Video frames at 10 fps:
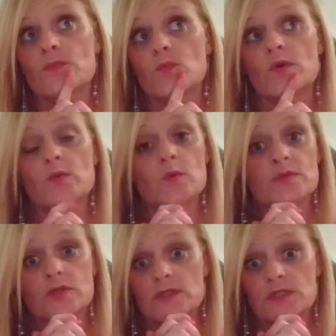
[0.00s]
we will be
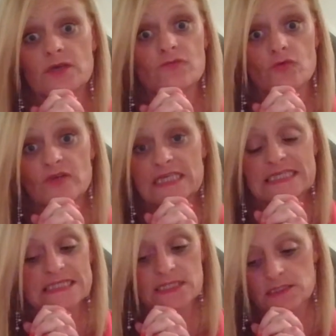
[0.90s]
doing the general
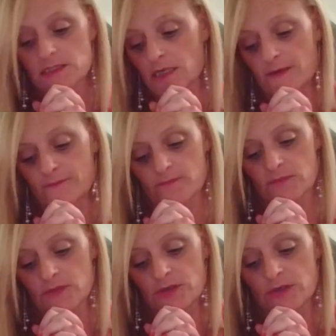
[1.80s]
readings.
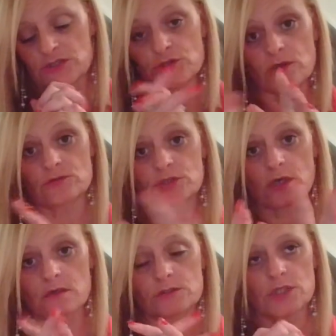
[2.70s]
As you know,
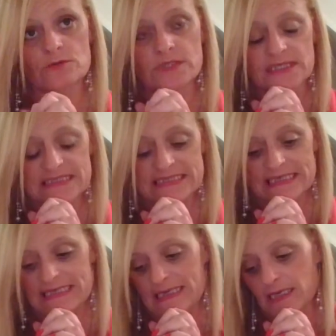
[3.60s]
Joe does
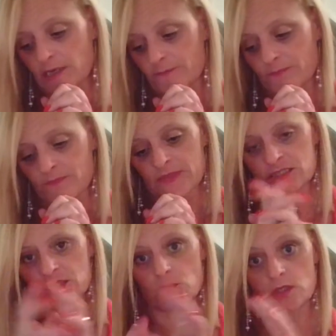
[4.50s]
the,
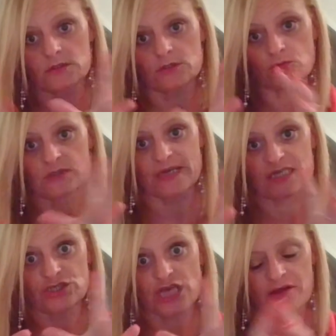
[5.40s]
she talks about
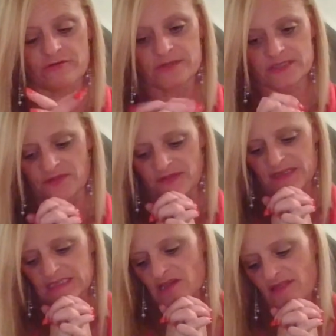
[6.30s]
chakras and
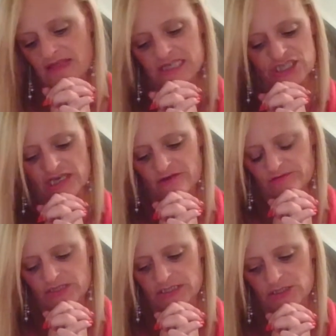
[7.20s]
things like that,
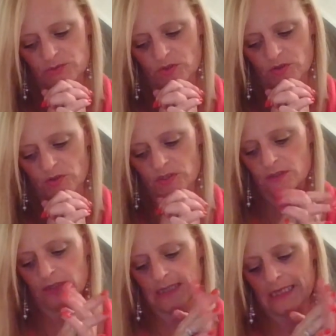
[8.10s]
chakras you need to work on.
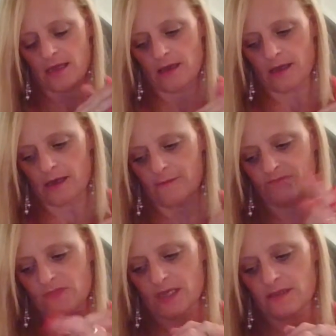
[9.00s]

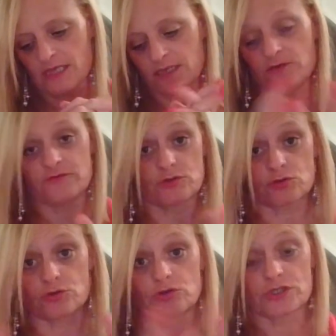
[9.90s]
And then you've just
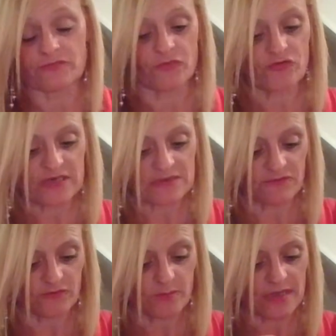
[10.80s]
got your general reading
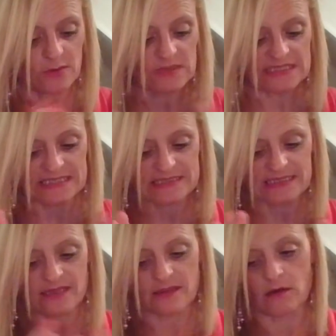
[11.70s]
from me. We sit
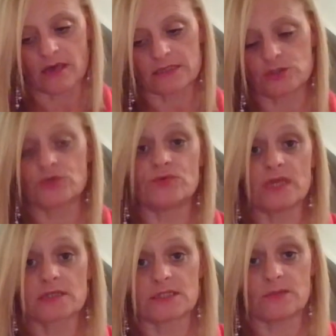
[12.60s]
together like two
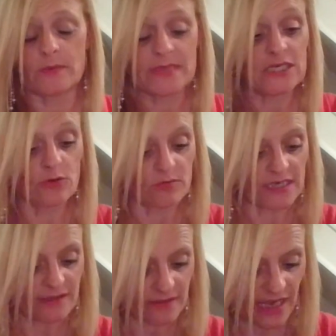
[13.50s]
nutty women normally in the